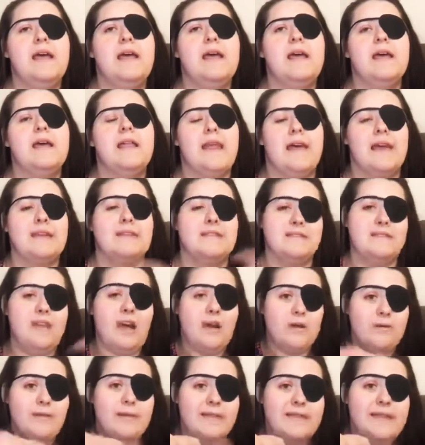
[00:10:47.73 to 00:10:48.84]
like
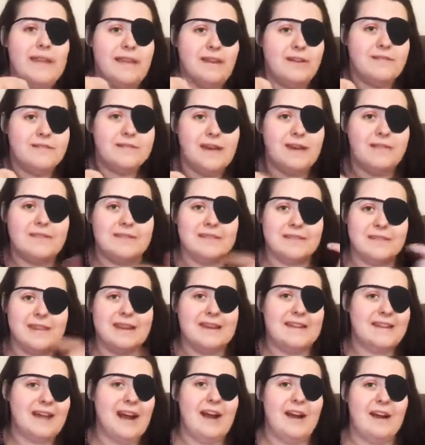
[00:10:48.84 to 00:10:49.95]
stuck with needles. I was
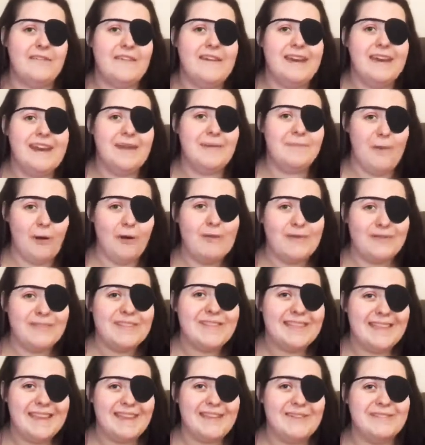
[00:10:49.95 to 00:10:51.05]
getting tired of getting poked
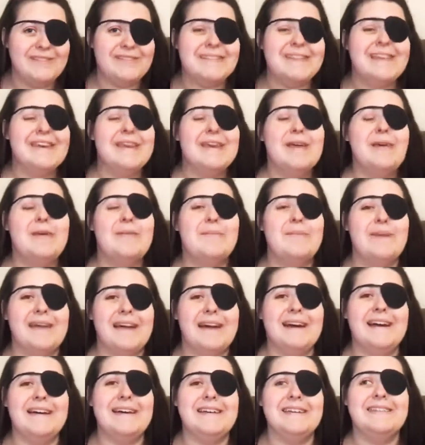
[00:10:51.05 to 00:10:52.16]
with needles
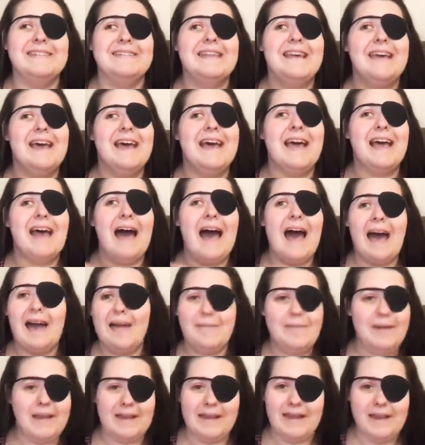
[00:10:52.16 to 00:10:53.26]
because I had
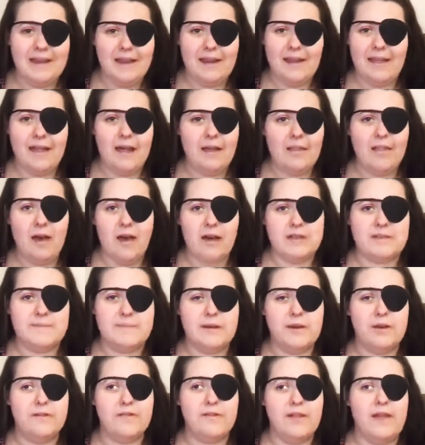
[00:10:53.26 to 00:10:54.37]
been in and out of the
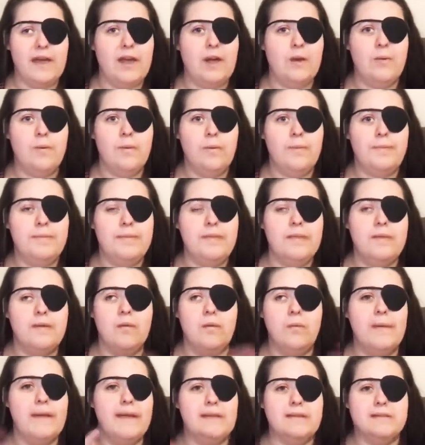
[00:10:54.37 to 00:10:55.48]
hospital for like
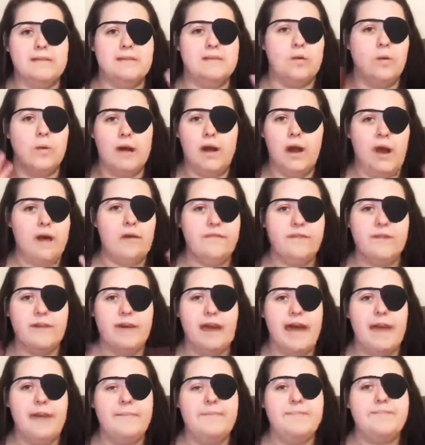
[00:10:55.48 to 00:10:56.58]
weeks on and off,
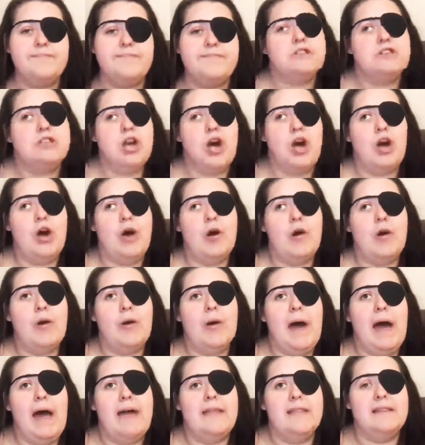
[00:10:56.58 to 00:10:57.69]
okay? So
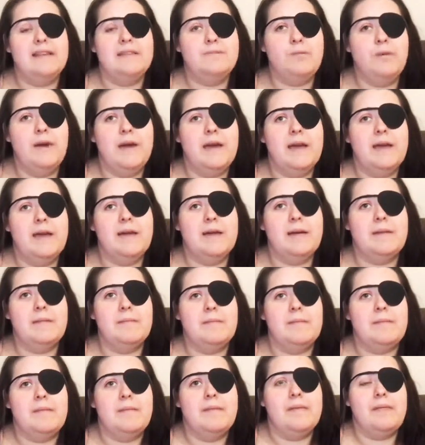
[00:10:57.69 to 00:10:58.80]
at this point,
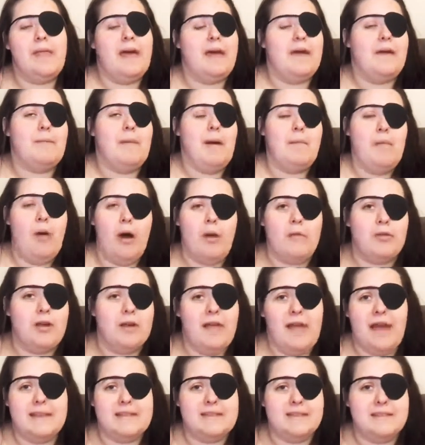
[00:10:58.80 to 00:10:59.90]
like, my mom
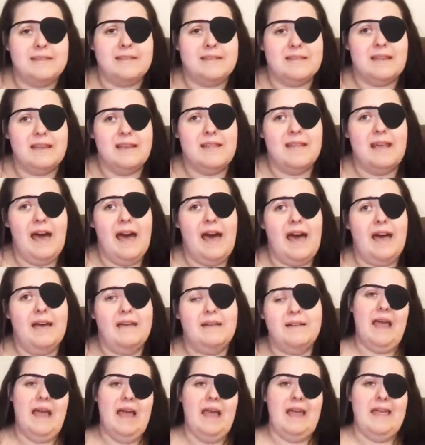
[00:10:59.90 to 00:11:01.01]
realizes that
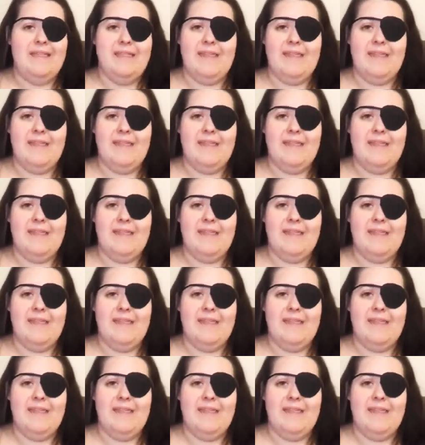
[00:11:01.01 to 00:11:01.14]
they